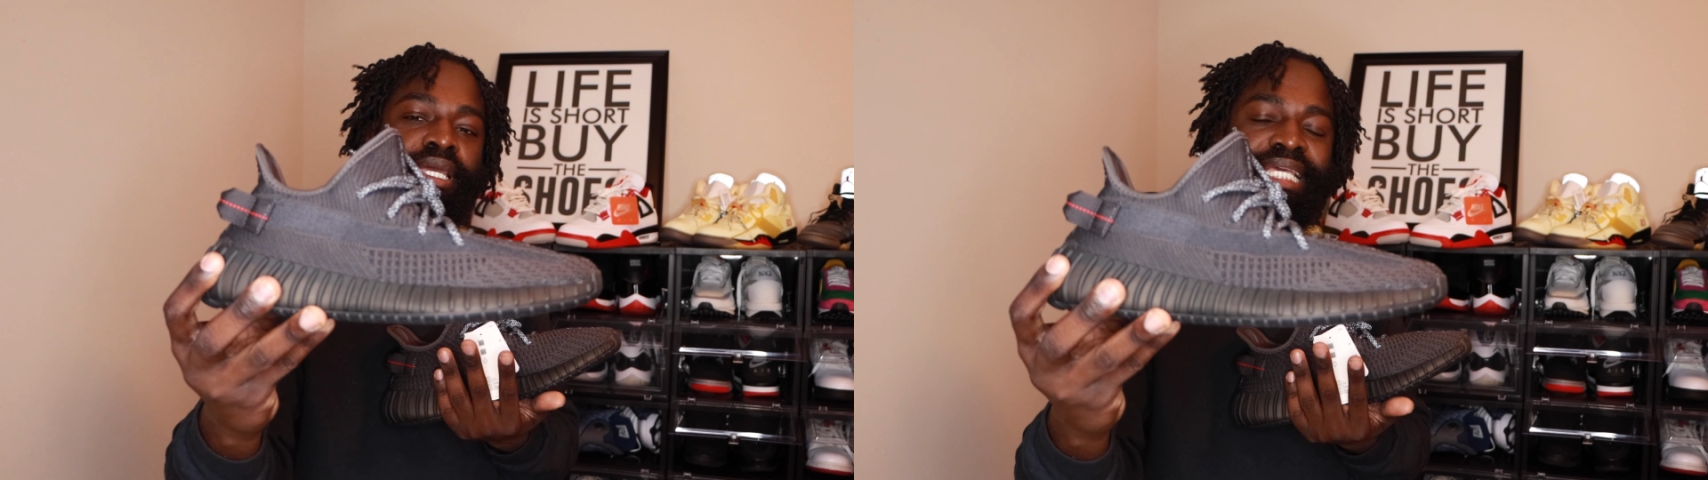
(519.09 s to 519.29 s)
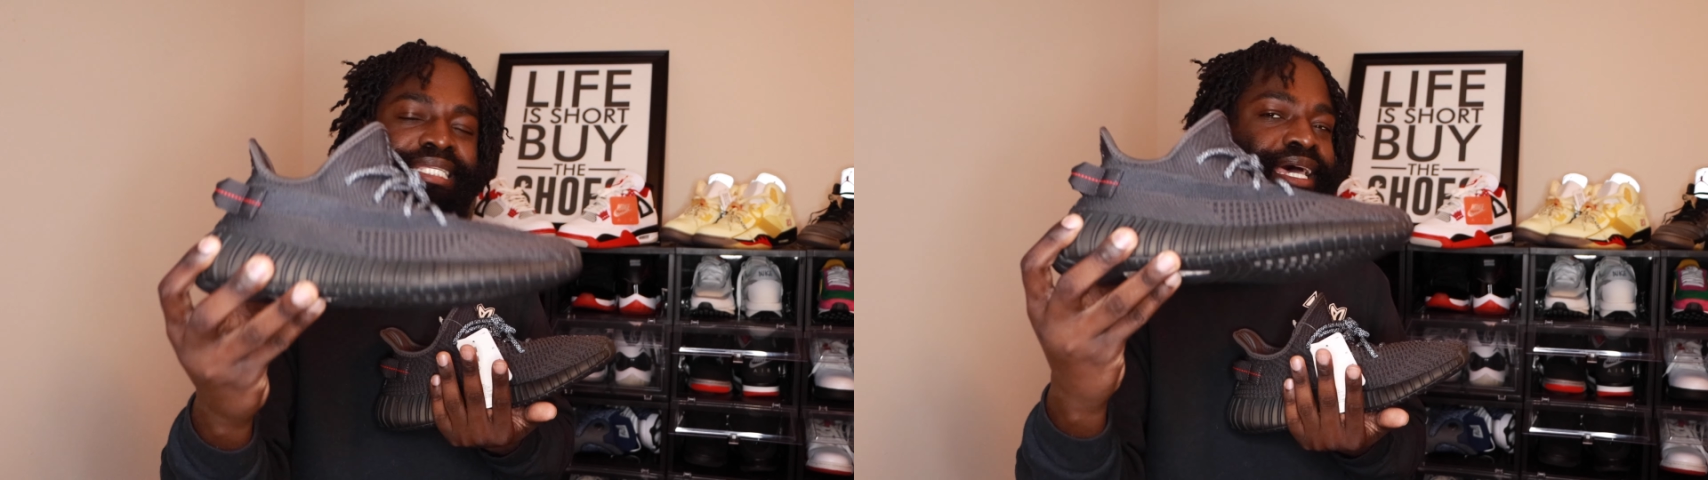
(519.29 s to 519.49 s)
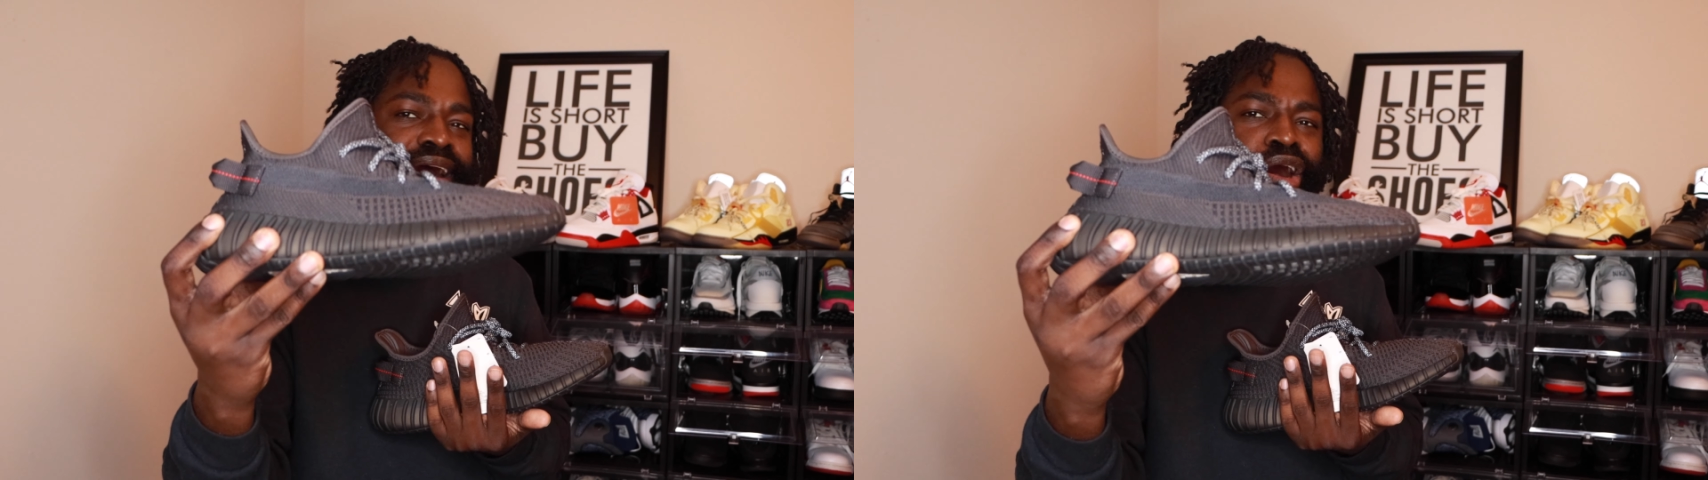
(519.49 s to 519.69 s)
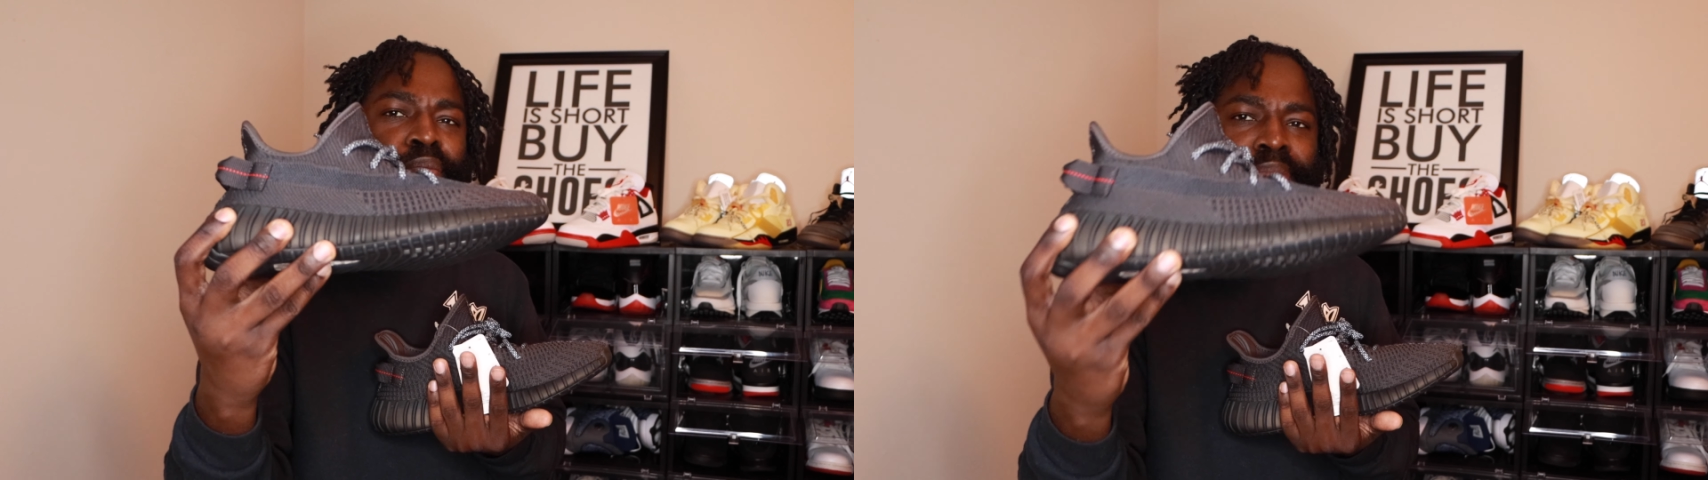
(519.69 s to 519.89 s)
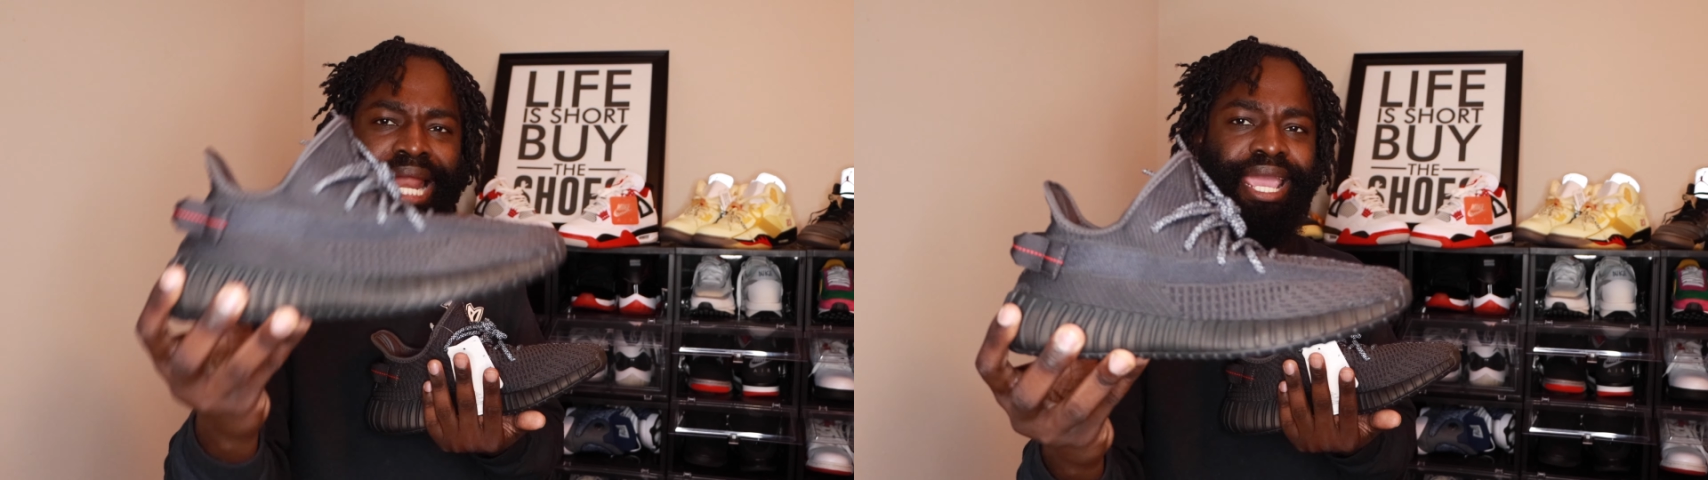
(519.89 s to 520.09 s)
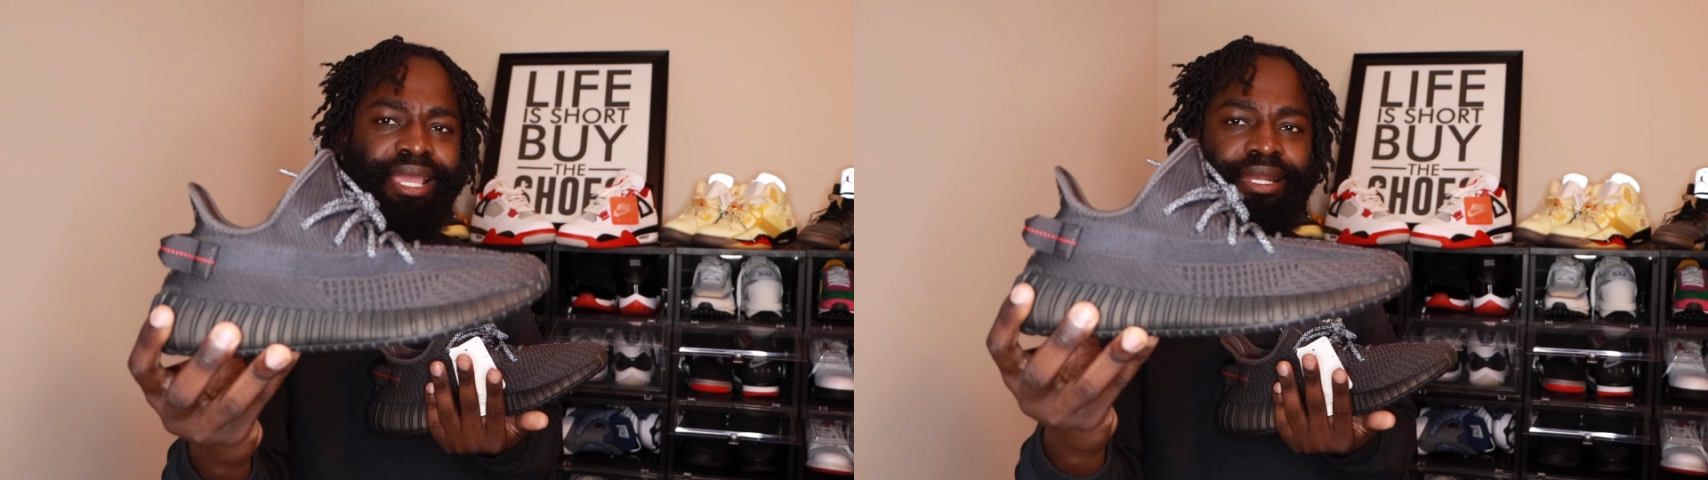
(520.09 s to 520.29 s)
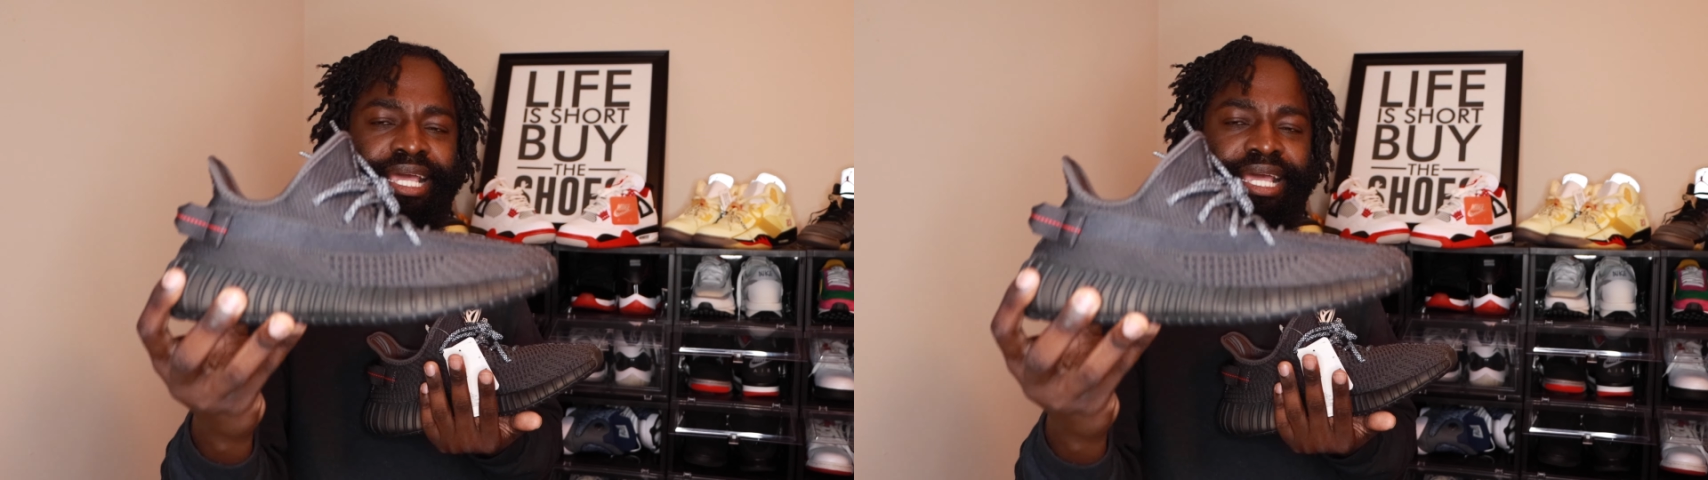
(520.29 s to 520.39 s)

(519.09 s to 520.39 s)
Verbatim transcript: it's not all black.